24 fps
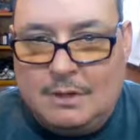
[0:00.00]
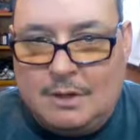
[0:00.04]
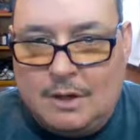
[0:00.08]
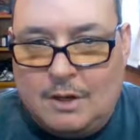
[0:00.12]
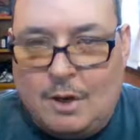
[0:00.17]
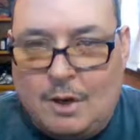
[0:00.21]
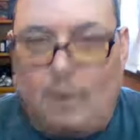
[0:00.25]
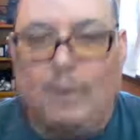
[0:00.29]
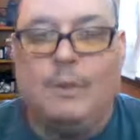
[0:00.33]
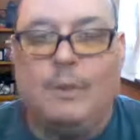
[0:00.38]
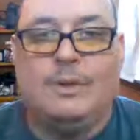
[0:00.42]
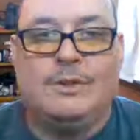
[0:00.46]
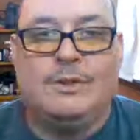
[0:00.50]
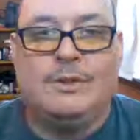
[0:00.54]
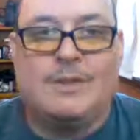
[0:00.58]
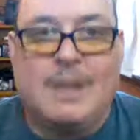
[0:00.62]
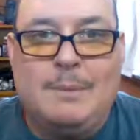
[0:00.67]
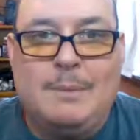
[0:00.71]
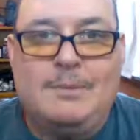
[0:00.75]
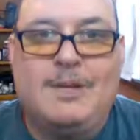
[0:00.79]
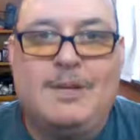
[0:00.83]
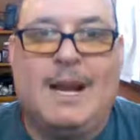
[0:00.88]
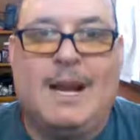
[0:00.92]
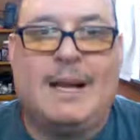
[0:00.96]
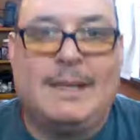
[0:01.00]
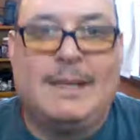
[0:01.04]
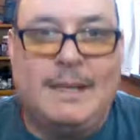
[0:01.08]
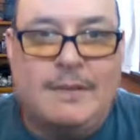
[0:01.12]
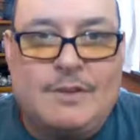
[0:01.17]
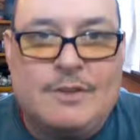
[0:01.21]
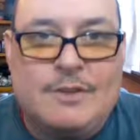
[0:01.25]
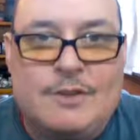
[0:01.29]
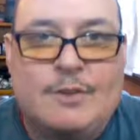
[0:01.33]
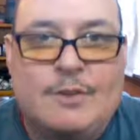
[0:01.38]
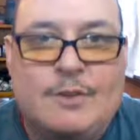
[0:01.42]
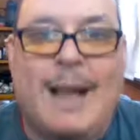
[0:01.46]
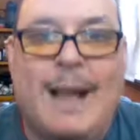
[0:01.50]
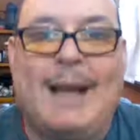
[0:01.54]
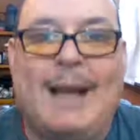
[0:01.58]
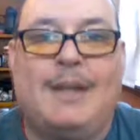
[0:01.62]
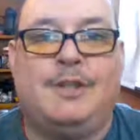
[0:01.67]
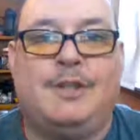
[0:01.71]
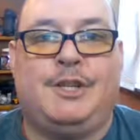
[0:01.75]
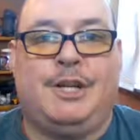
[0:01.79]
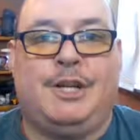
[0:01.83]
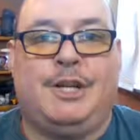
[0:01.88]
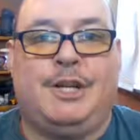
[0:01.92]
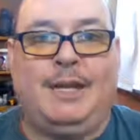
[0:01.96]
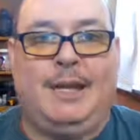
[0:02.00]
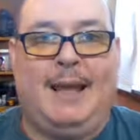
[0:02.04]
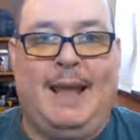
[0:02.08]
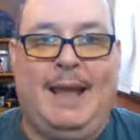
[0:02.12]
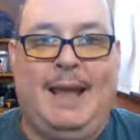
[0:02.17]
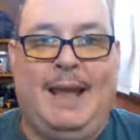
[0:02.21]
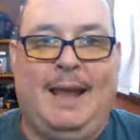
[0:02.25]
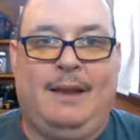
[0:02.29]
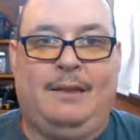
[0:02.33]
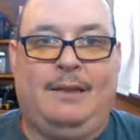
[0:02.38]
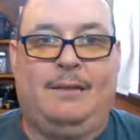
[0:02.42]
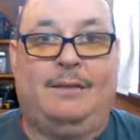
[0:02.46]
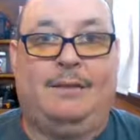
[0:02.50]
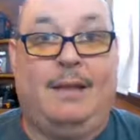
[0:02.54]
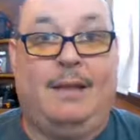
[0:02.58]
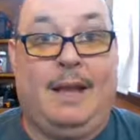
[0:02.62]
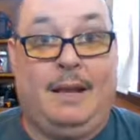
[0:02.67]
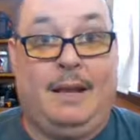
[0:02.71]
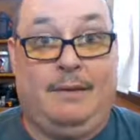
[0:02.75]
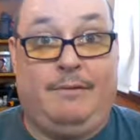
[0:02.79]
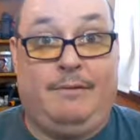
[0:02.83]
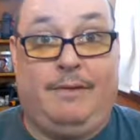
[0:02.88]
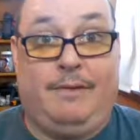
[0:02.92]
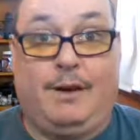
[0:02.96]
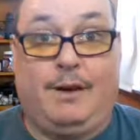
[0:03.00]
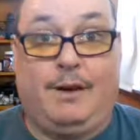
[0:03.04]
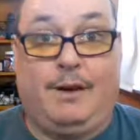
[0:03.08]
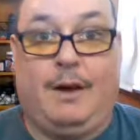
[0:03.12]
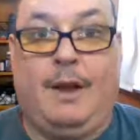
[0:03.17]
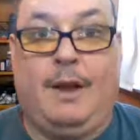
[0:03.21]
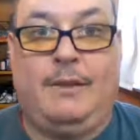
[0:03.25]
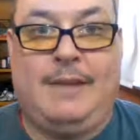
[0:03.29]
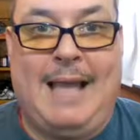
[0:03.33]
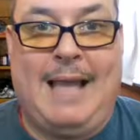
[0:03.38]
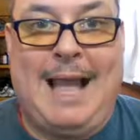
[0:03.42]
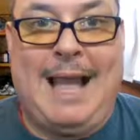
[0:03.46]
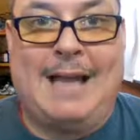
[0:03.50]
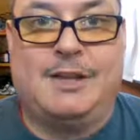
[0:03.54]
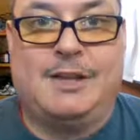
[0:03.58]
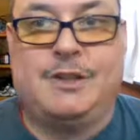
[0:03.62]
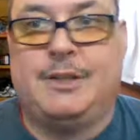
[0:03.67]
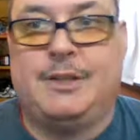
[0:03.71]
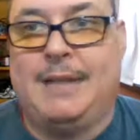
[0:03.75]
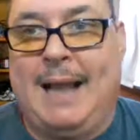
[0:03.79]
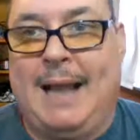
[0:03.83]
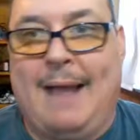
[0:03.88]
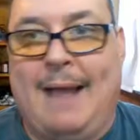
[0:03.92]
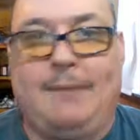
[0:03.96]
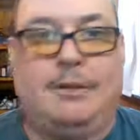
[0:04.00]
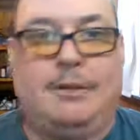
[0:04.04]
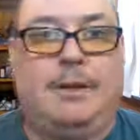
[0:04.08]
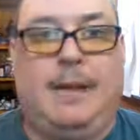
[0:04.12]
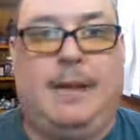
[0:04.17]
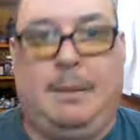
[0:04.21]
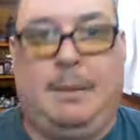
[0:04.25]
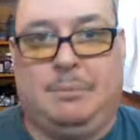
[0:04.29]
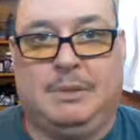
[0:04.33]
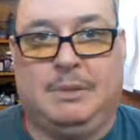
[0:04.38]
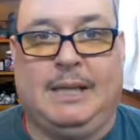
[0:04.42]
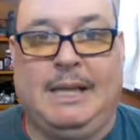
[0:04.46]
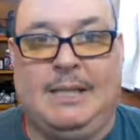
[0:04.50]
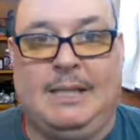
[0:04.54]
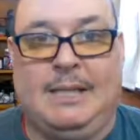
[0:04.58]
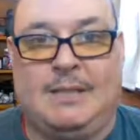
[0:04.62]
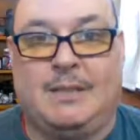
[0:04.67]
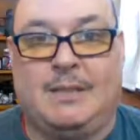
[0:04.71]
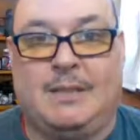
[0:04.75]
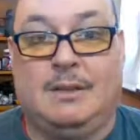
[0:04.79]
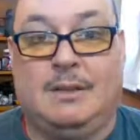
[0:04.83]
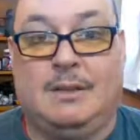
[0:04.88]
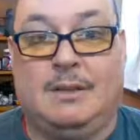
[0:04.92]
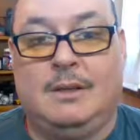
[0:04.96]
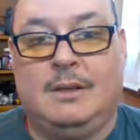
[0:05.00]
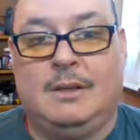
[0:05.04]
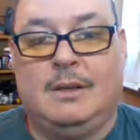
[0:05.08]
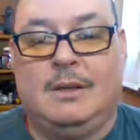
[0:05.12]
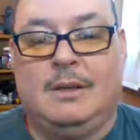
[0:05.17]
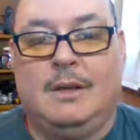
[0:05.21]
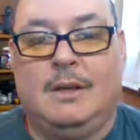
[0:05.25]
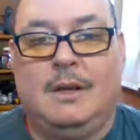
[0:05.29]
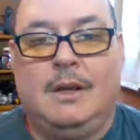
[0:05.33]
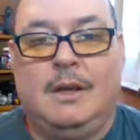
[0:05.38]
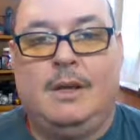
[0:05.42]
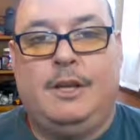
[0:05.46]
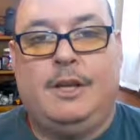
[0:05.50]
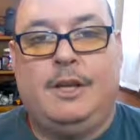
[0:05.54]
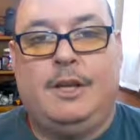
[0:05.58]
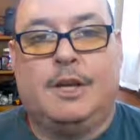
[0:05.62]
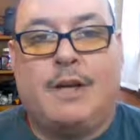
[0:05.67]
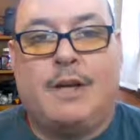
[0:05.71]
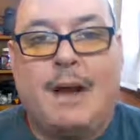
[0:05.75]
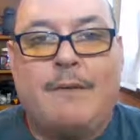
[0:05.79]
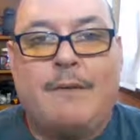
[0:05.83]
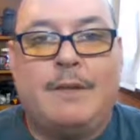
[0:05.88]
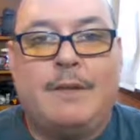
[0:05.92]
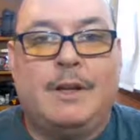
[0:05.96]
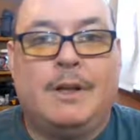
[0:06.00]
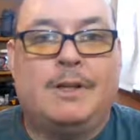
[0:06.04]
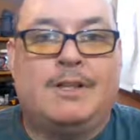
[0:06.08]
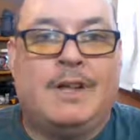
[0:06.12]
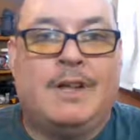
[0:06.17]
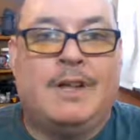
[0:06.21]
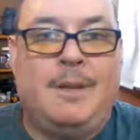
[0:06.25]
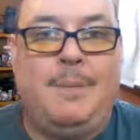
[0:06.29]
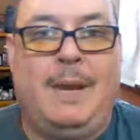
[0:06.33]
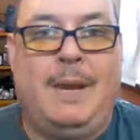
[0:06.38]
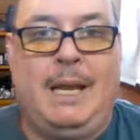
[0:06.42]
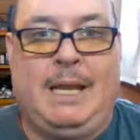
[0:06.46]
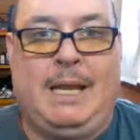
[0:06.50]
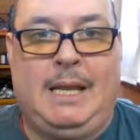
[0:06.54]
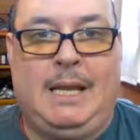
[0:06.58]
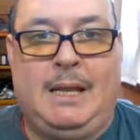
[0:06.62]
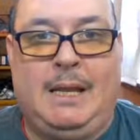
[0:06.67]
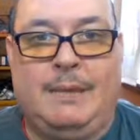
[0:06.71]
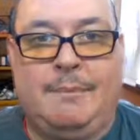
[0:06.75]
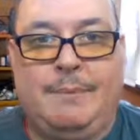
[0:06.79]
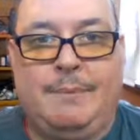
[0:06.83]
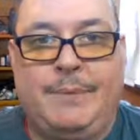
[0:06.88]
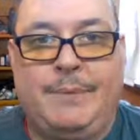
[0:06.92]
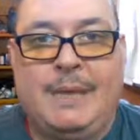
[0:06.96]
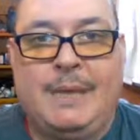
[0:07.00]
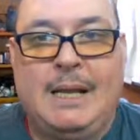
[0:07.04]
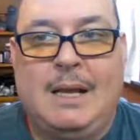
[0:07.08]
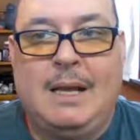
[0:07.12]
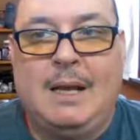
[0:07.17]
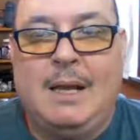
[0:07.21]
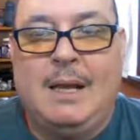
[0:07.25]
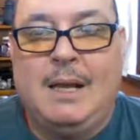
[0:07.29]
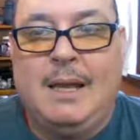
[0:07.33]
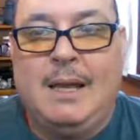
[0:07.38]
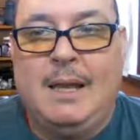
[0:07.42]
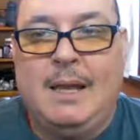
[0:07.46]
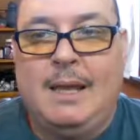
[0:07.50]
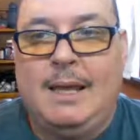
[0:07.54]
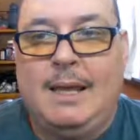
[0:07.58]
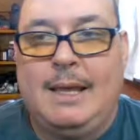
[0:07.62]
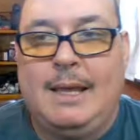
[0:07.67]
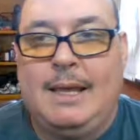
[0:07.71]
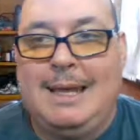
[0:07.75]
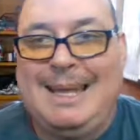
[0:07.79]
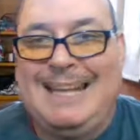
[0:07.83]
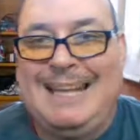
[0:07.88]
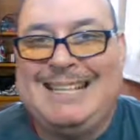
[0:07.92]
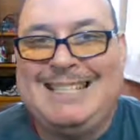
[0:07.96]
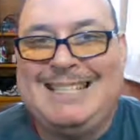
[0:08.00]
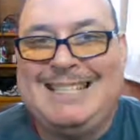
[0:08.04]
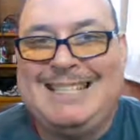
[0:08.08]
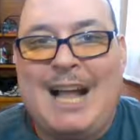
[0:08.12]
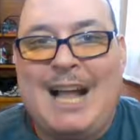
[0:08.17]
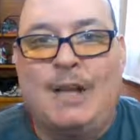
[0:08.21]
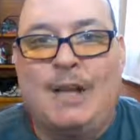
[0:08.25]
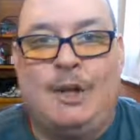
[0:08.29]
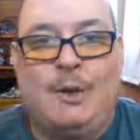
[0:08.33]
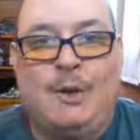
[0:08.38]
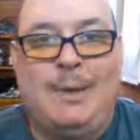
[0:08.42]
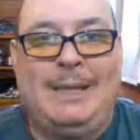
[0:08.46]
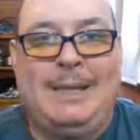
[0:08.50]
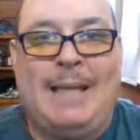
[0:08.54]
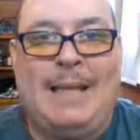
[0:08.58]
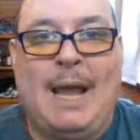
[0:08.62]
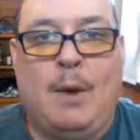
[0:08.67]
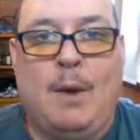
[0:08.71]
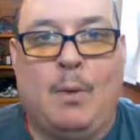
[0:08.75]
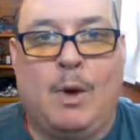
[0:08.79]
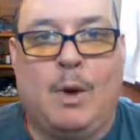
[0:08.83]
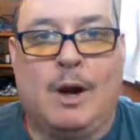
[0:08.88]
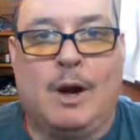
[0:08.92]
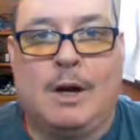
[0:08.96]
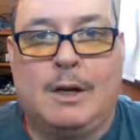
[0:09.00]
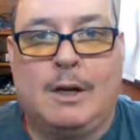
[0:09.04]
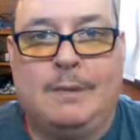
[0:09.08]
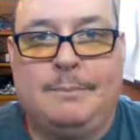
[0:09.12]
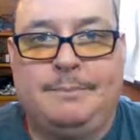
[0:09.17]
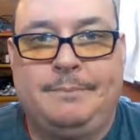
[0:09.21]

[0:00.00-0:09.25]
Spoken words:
goals, objectives, strategy, and then figuring out the actions that have to take place. Your governance committee is not doing that work.